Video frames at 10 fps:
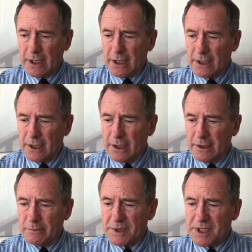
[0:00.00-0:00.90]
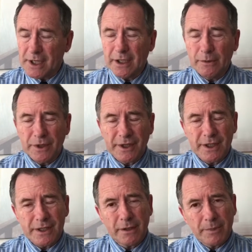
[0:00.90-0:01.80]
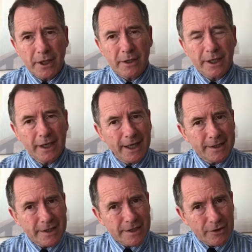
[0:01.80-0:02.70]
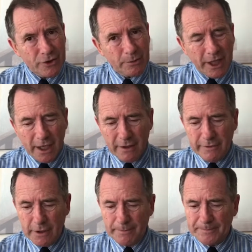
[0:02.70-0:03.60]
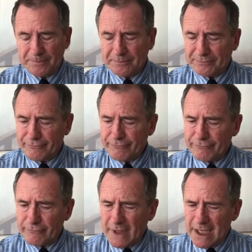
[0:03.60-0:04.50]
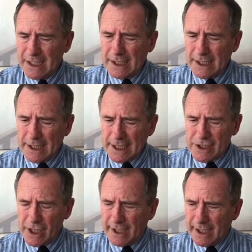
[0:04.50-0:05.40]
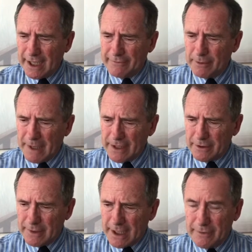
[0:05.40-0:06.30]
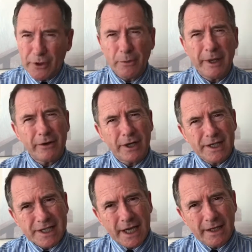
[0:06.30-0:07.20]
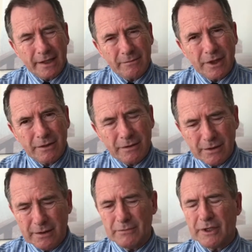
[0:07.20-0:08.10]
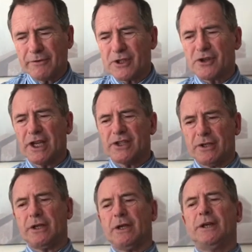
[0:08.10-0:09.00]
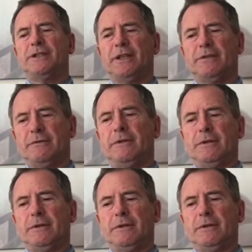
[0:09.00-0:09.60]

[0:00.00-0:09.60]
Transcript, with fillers: uh, particularly with things like parking, antisocial behaviour. And actually, having met them now, I've got a better understanding. My, my frustration, I, I did